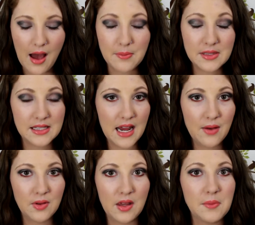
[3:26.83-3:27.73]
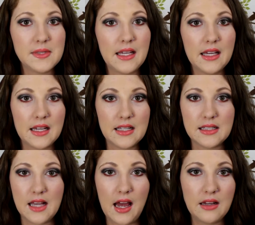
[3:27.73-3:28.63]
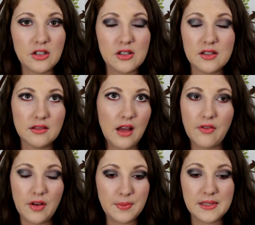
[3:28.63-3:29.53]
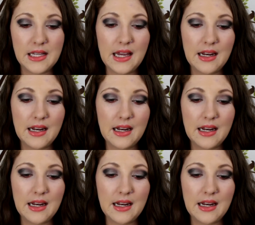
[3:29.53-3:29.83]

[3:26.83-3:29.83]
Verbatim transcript: I'm staying with Ipsy because I just love Ipsy,